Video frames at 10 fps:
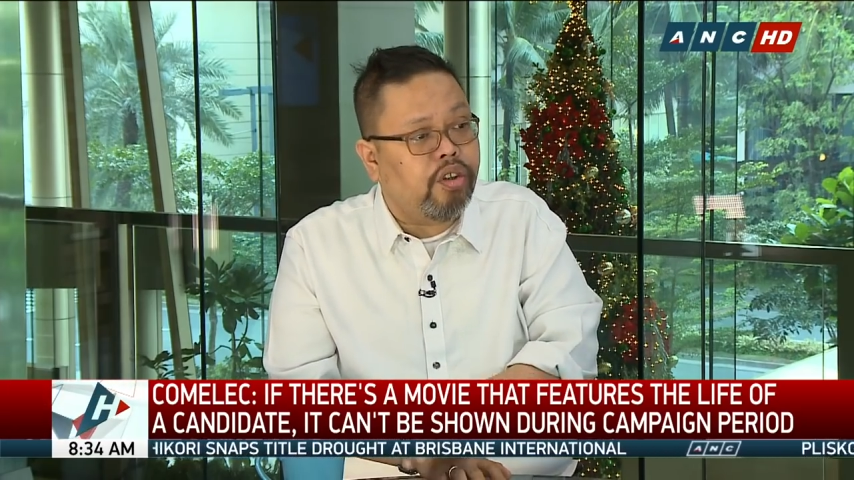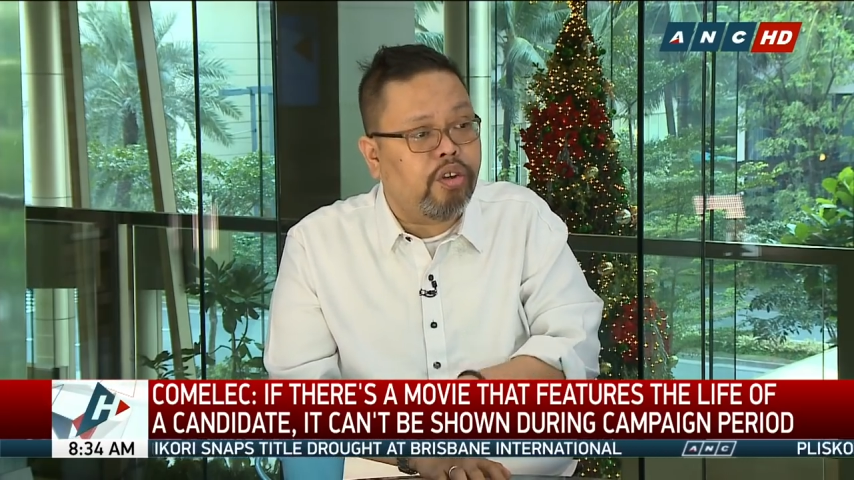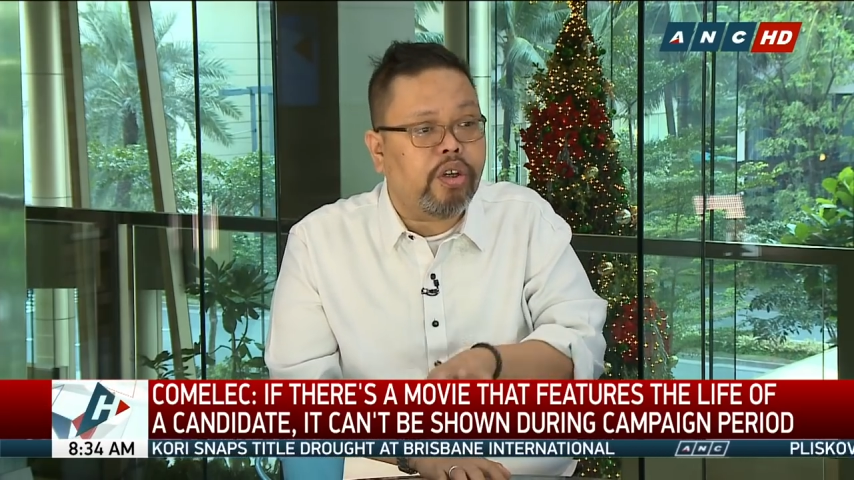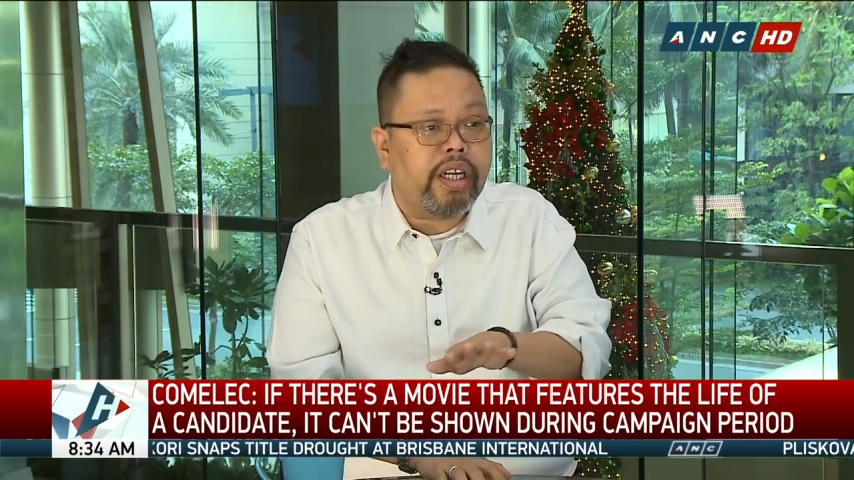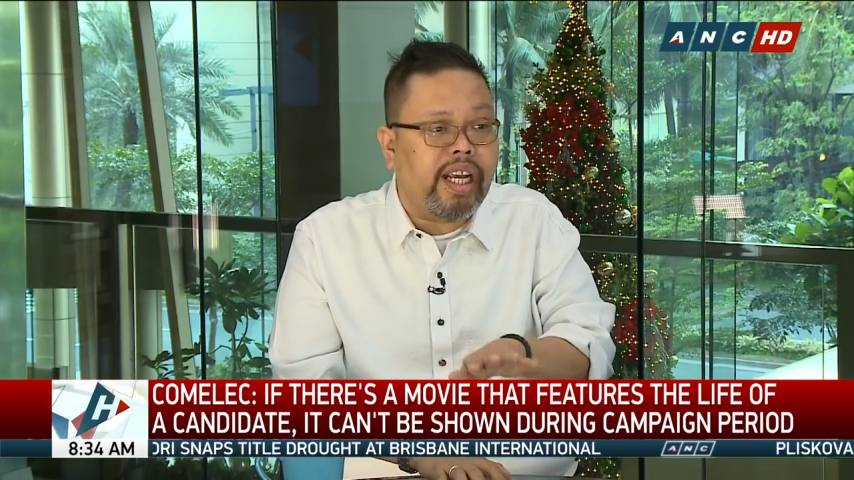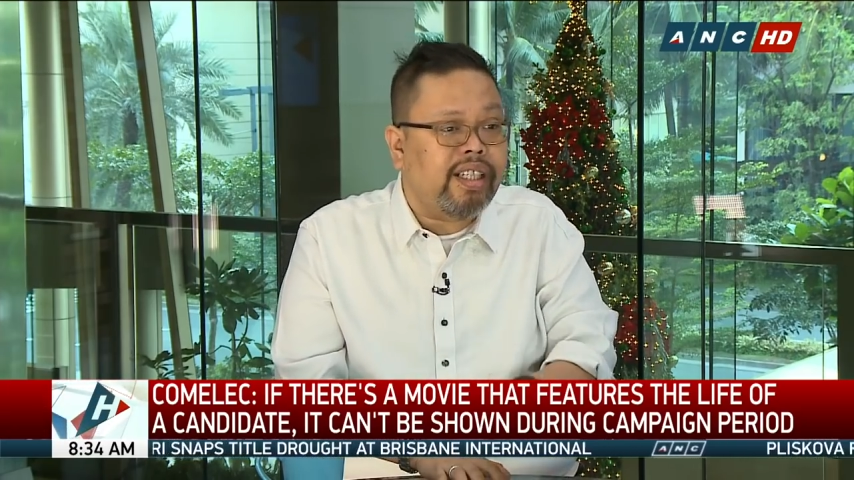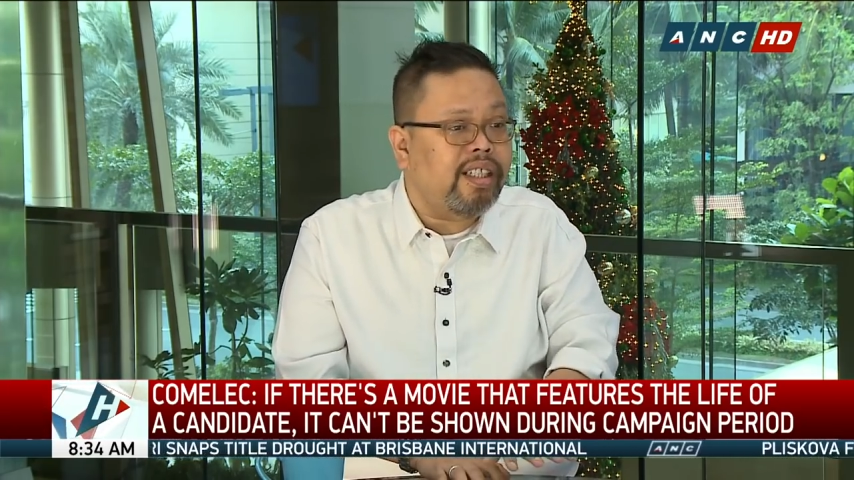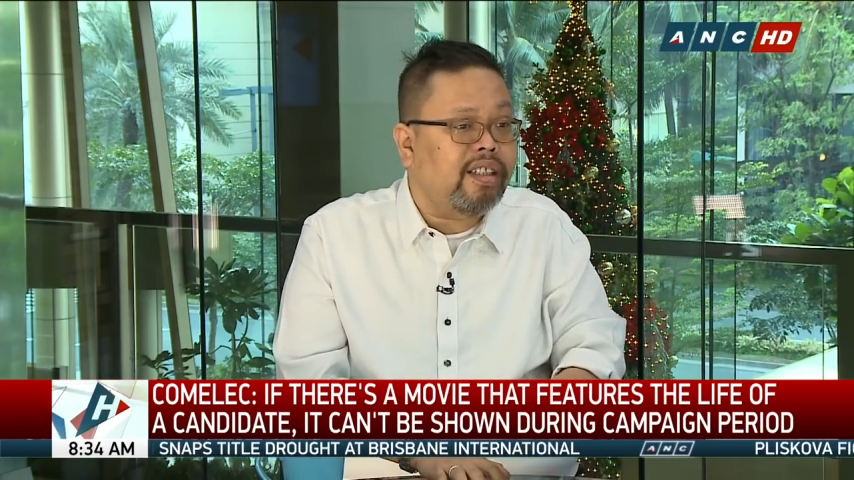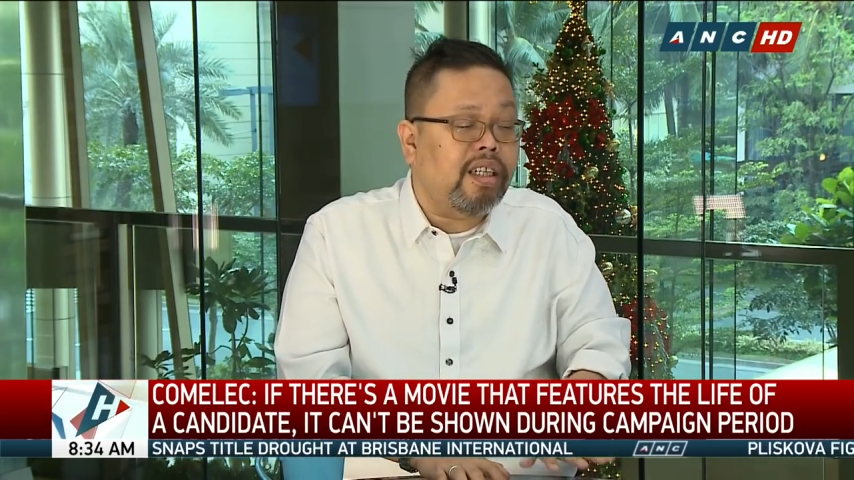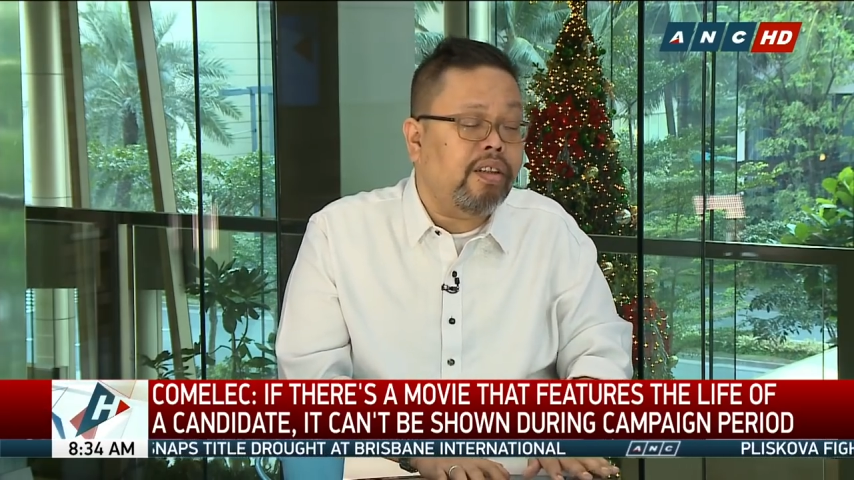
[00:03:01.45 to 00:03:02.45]
or any
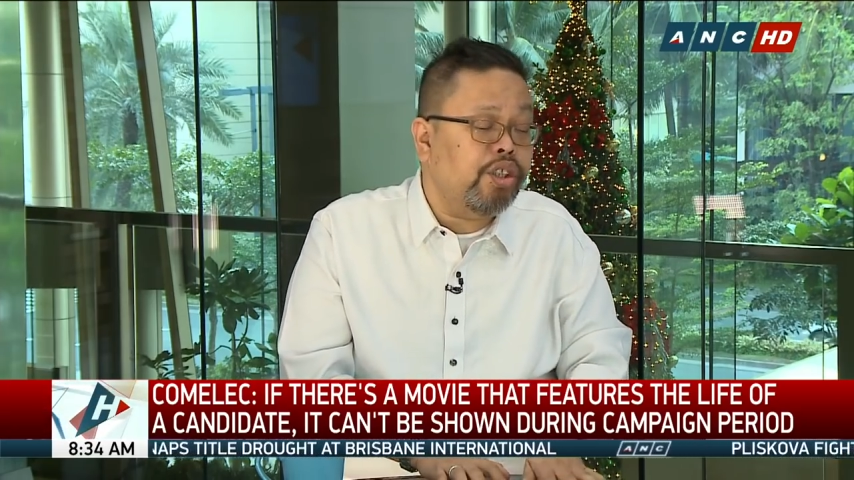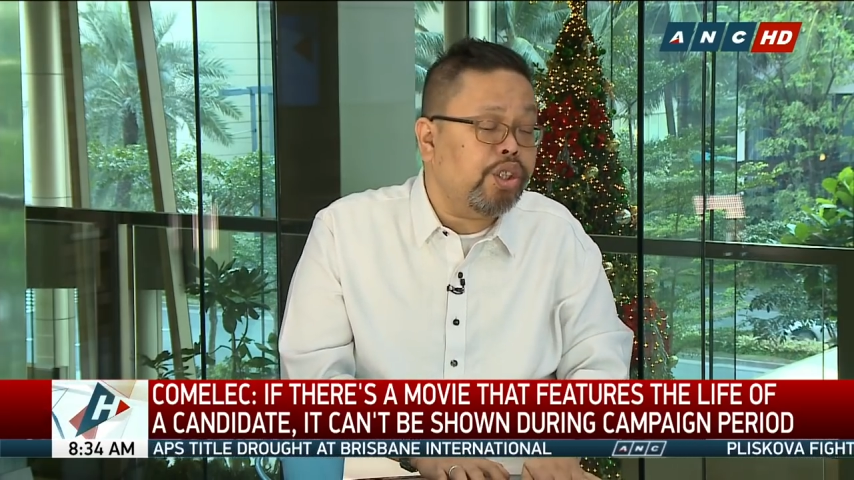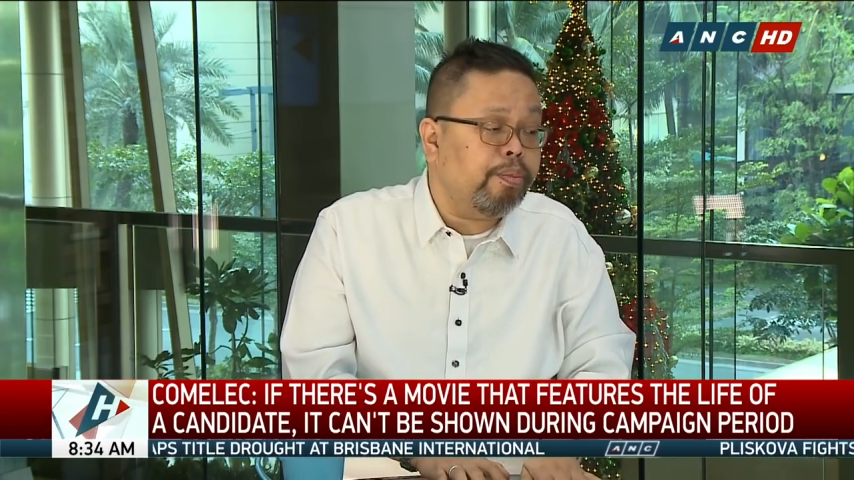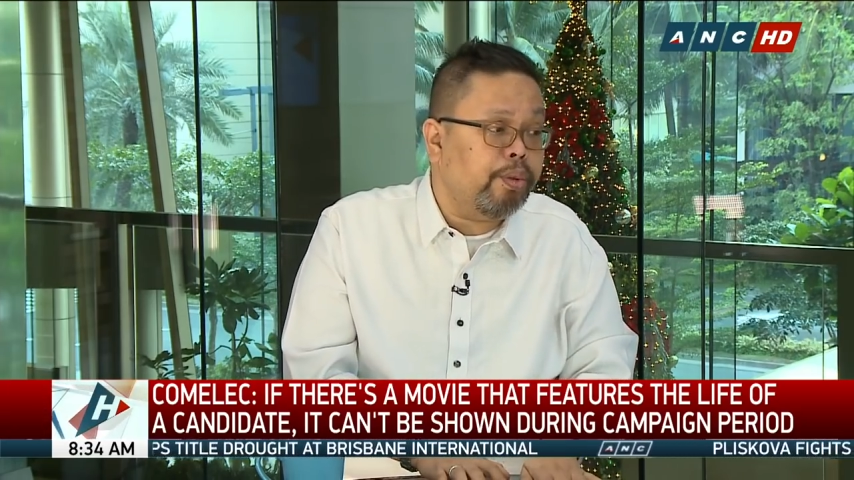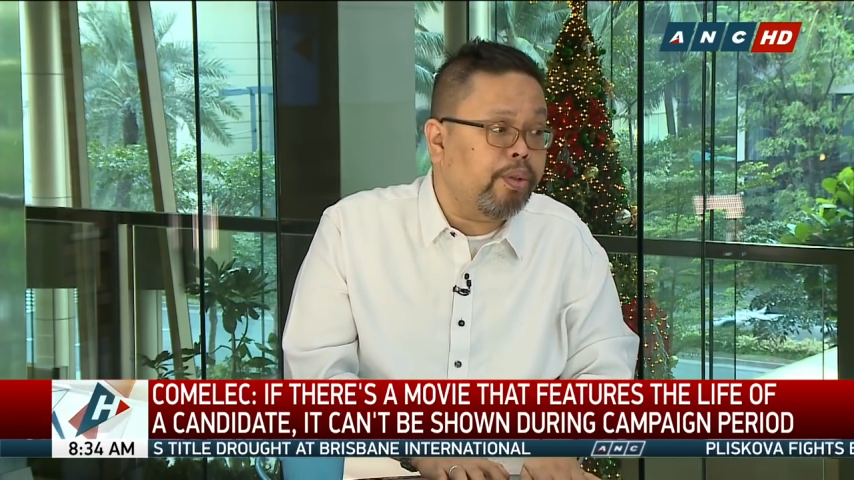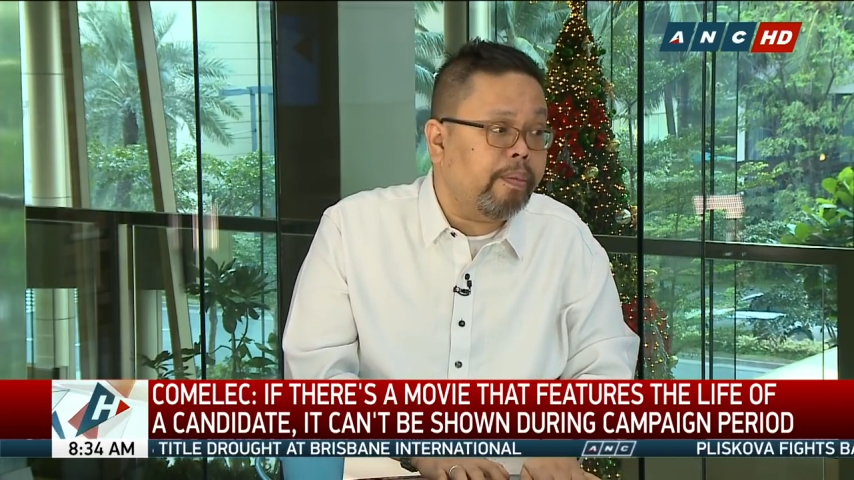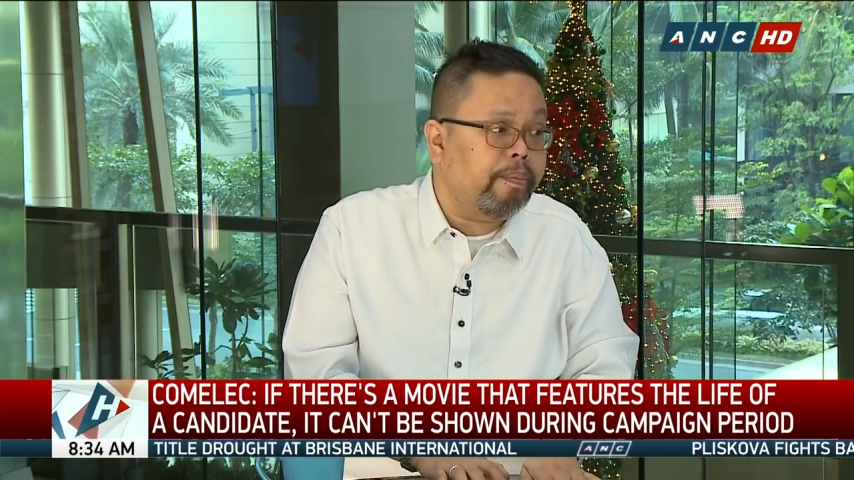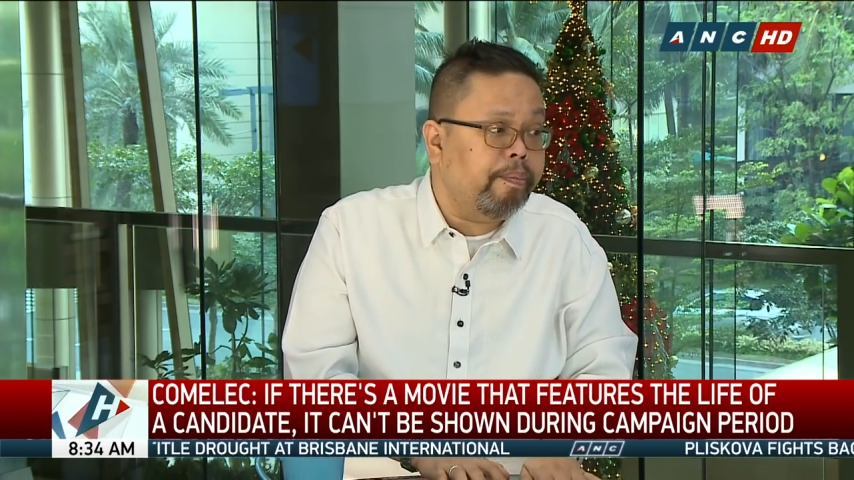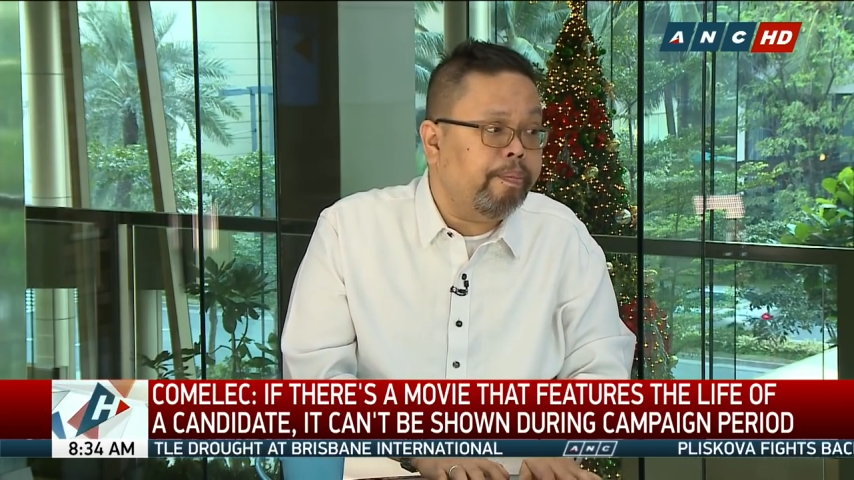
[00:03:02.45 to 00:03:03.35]
television program.